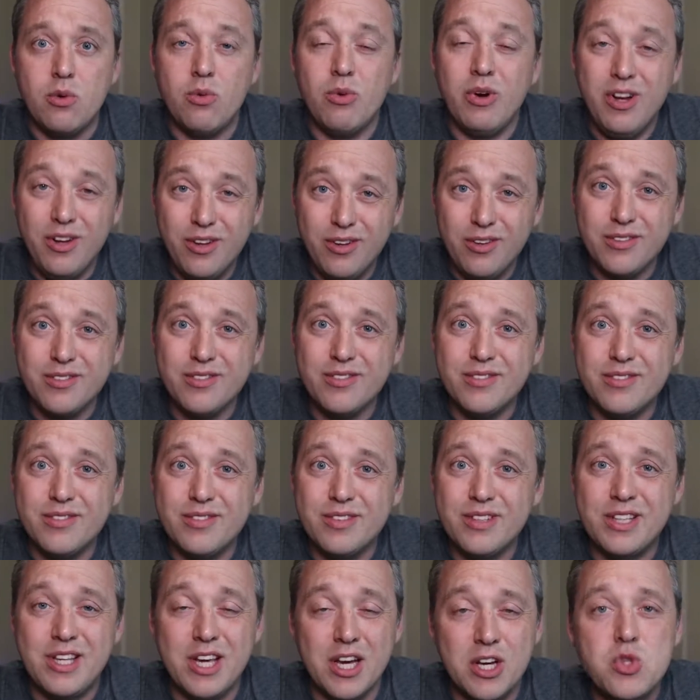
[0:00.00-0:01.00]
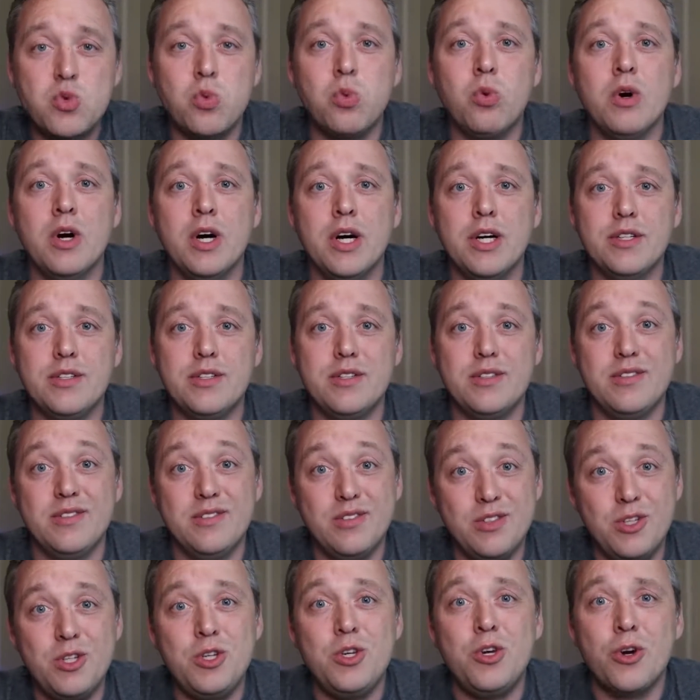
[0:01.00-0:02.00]
well, guess what?
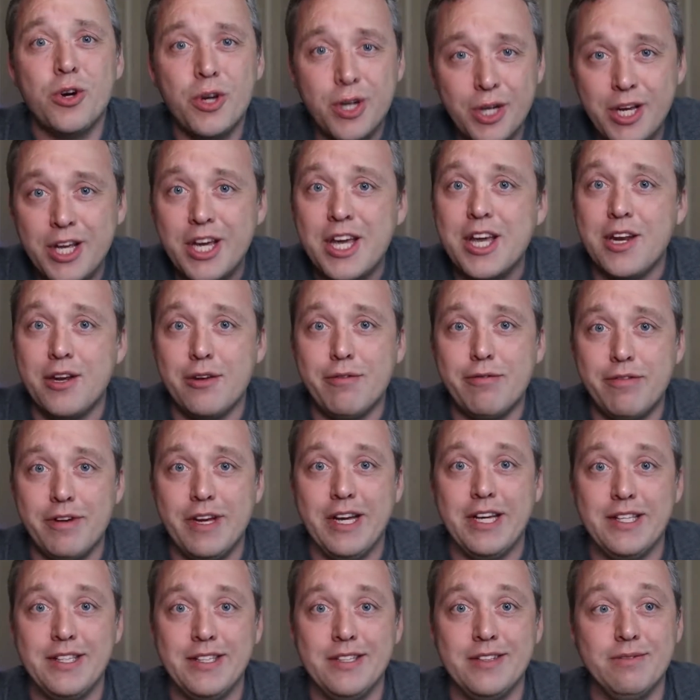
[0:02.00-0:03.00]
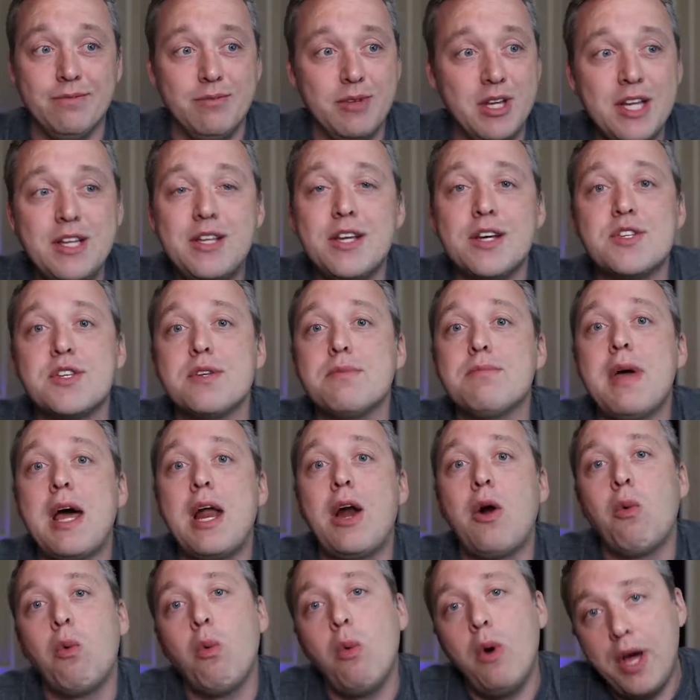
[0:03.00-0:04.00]
You're going to get infected. It doesn't
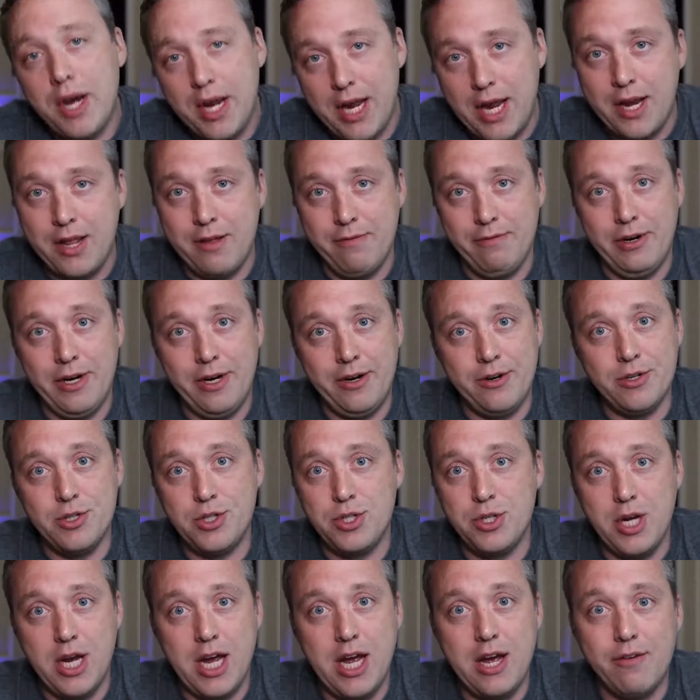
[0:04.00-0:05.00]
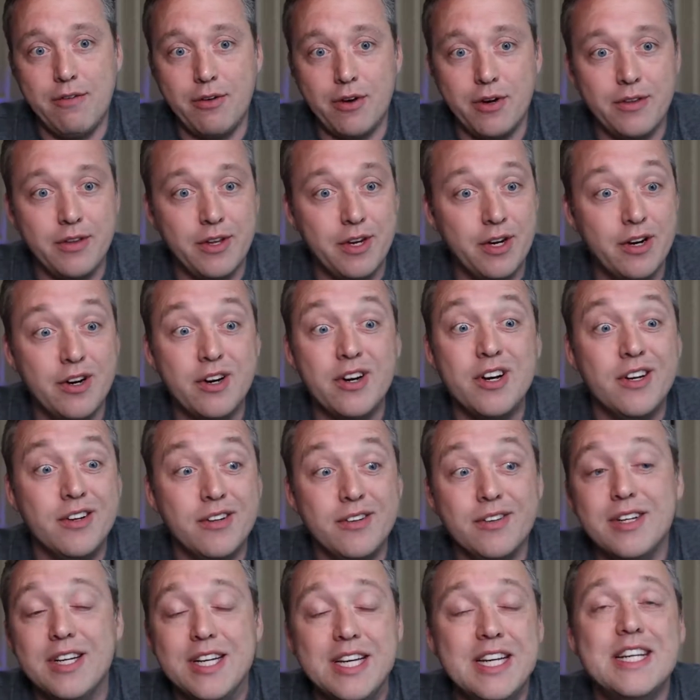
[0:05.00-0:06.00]
matter what antivirus you have on there.
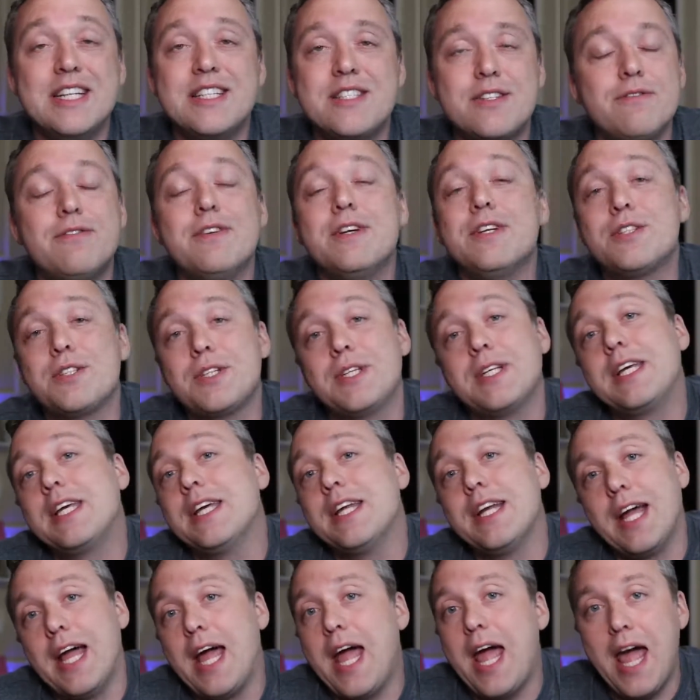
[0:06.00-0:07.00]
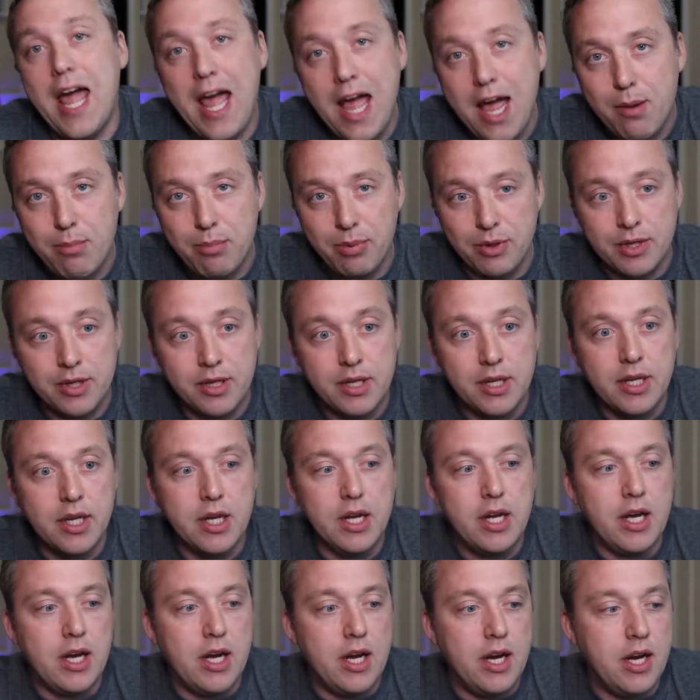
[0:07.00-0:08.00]
It's eventually going to happen.
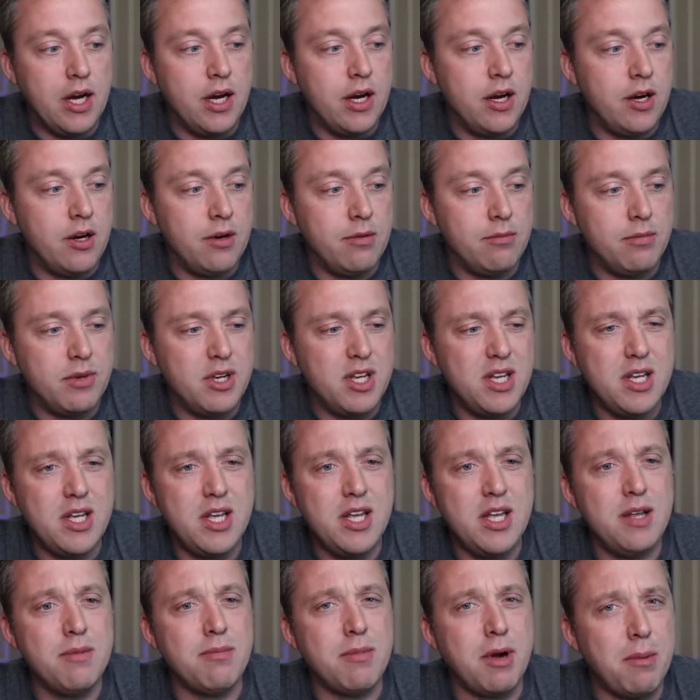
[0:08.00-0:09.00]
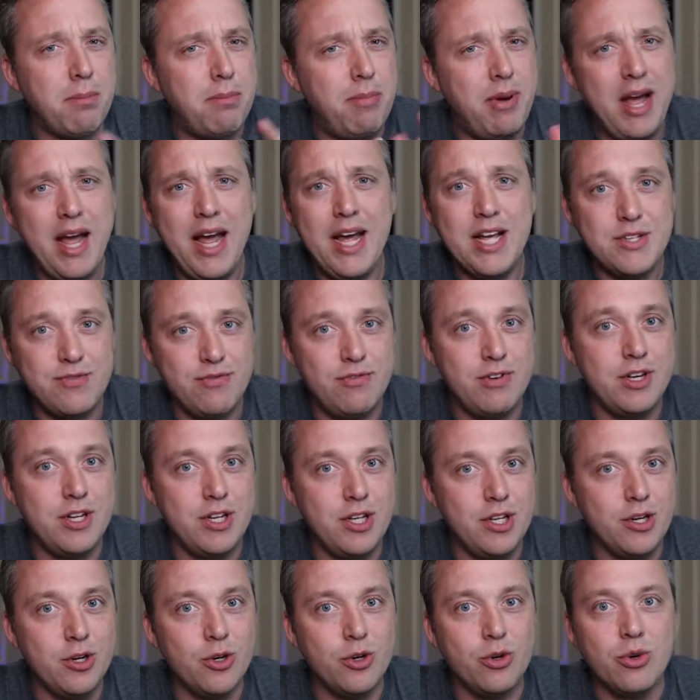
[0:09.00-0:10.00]
In my past
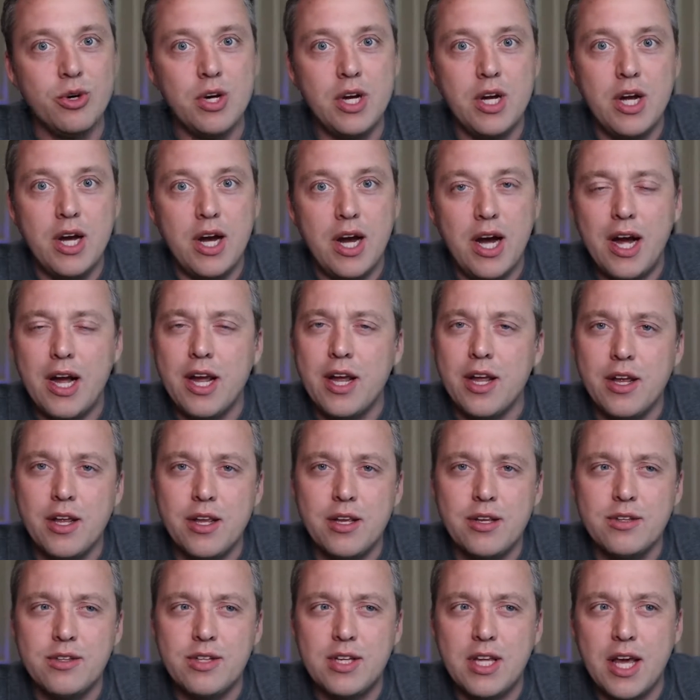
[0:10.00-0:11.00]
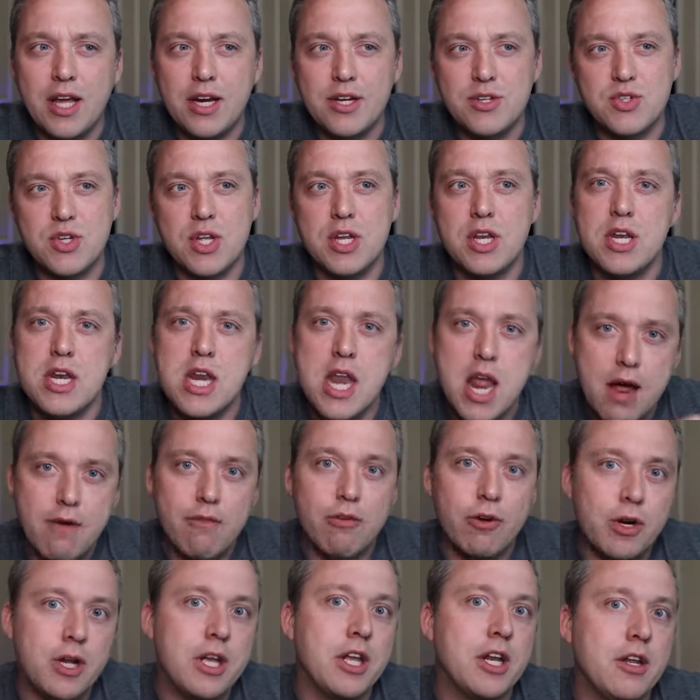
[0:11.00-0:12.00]
video, I kind of said
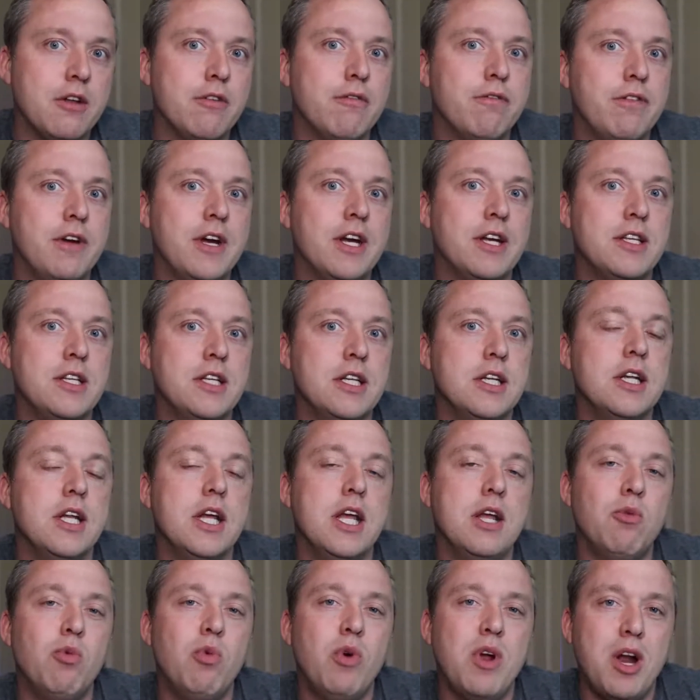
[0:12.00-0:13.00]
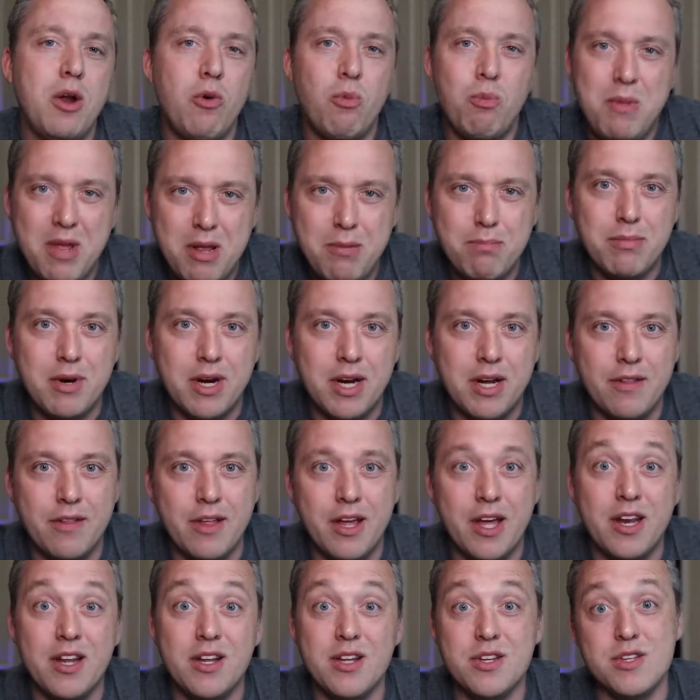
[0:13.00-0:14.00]
never get infected. And what I meant by
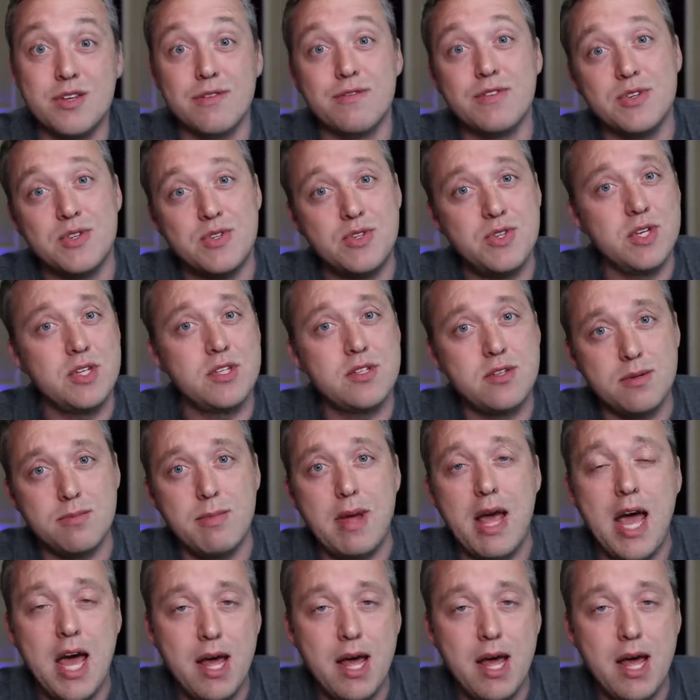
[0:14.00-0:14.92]
that is if a system